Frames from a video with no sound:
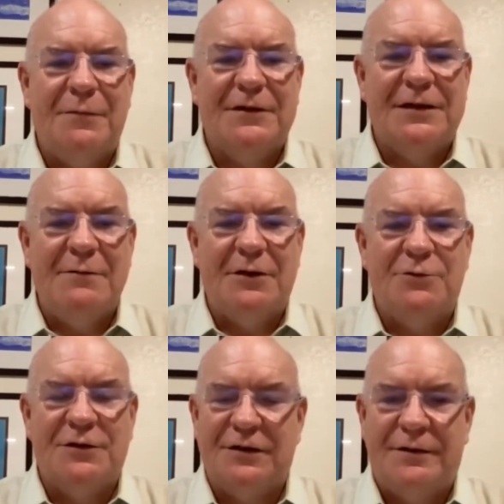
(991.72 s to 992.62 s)
image,
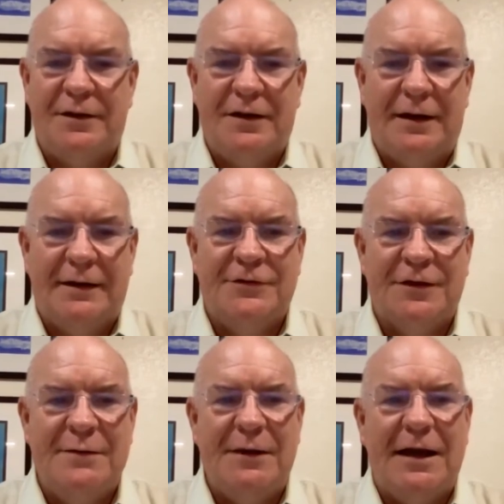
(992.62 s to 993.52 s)
which is
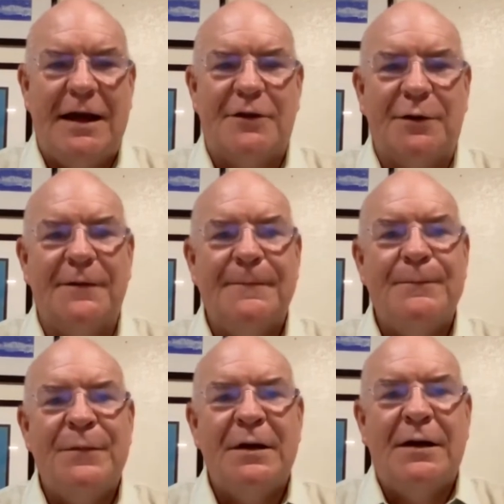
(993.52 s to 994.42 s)
extremely accurate,
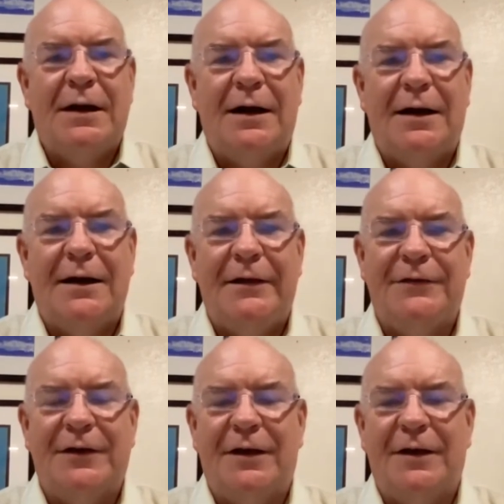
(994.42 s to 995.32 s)
is
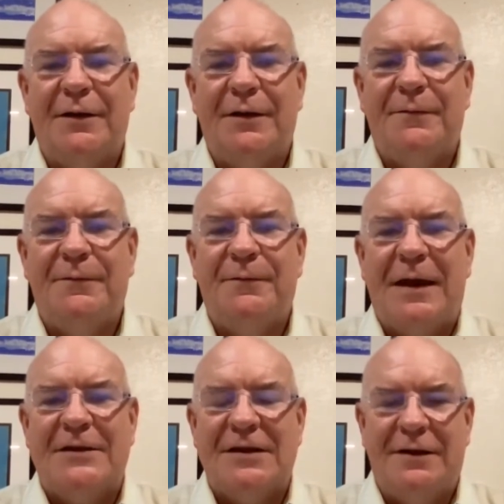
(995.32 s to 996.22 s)
the
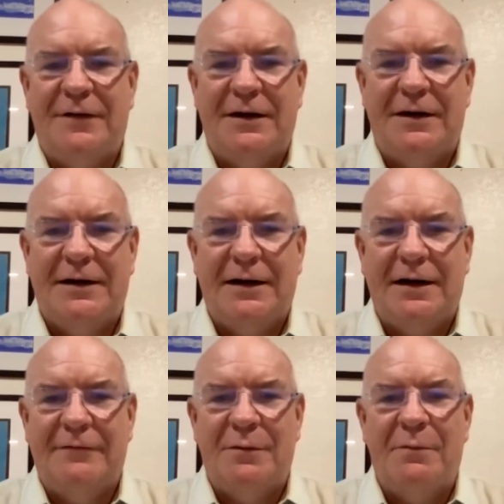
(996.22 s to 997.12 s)
face of a
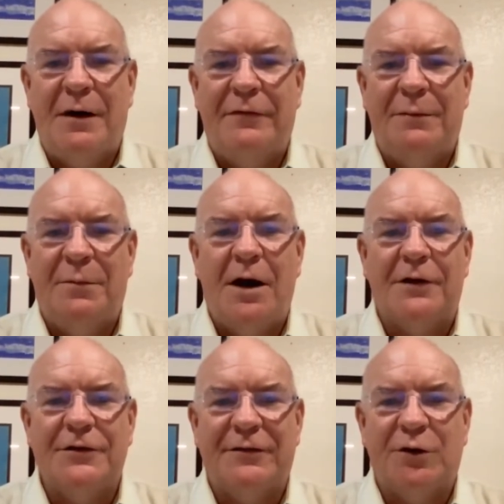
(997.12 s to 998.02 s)

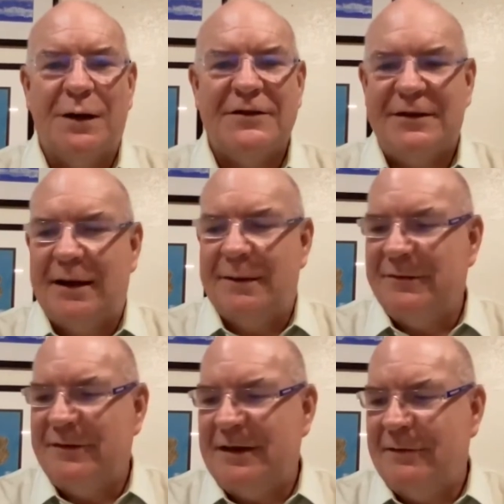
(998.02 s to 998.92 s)
march, of a quick step,
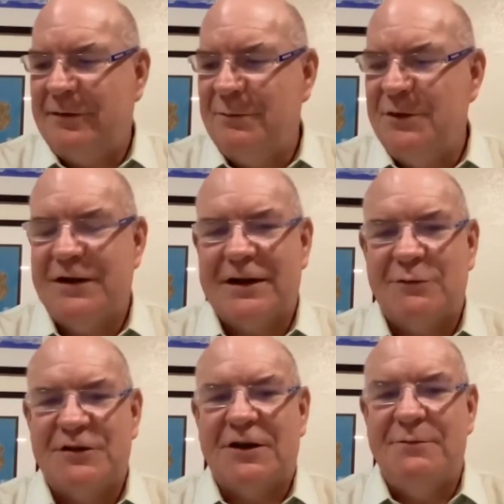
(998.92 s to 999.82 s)
of a music
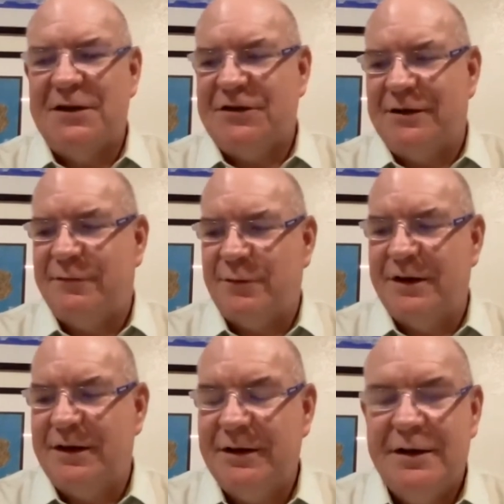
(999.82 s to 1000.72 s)
that was commissioned for
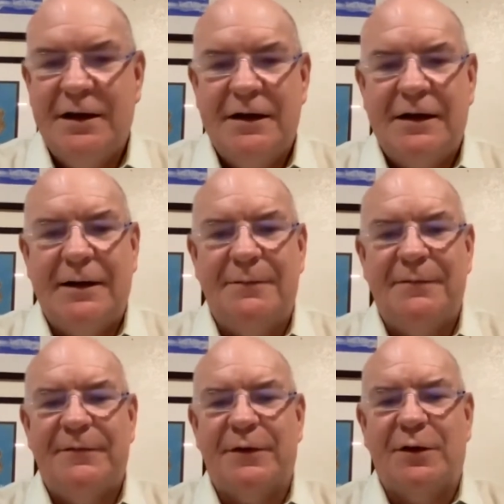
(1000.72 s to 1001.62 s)
the
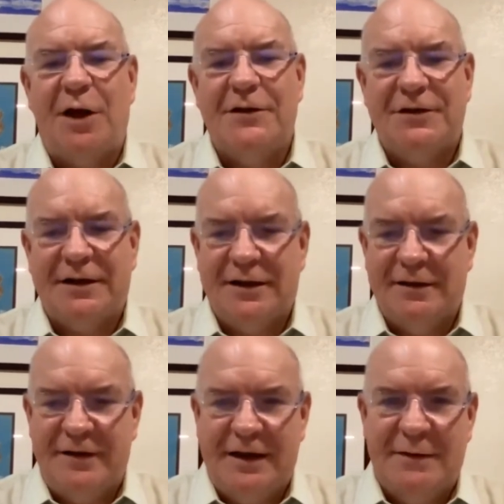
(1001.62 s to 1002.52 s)
launching
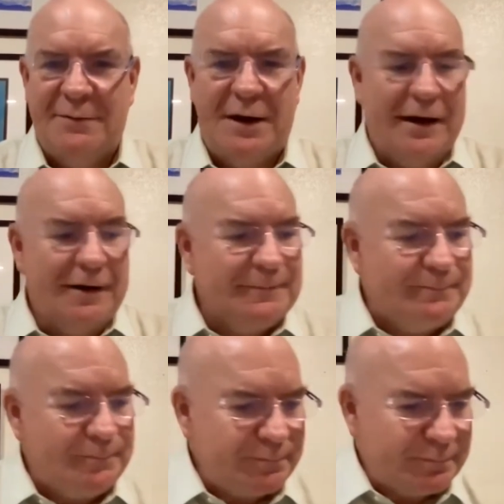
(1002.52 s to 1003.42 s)
of the Empire.
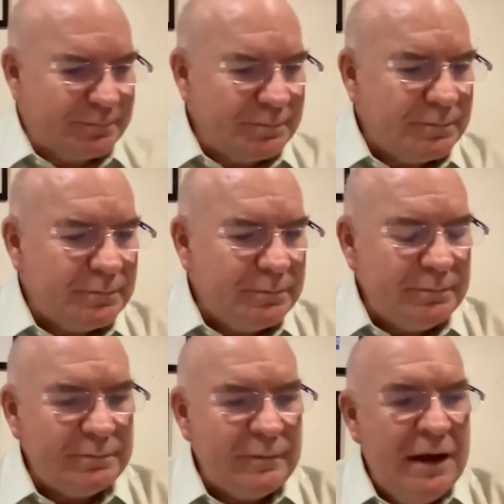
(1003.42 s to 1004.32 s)

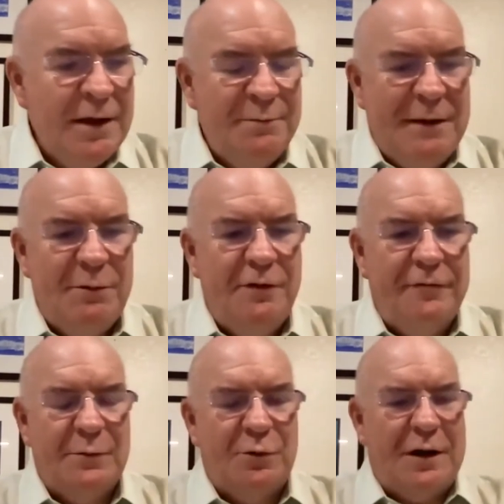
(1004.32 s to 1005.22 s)

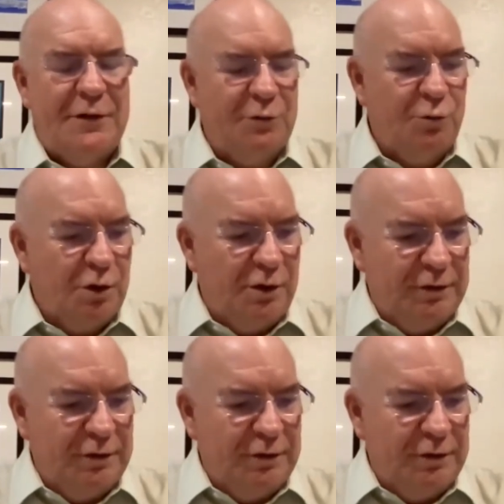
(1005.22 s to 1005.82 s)
People from around the world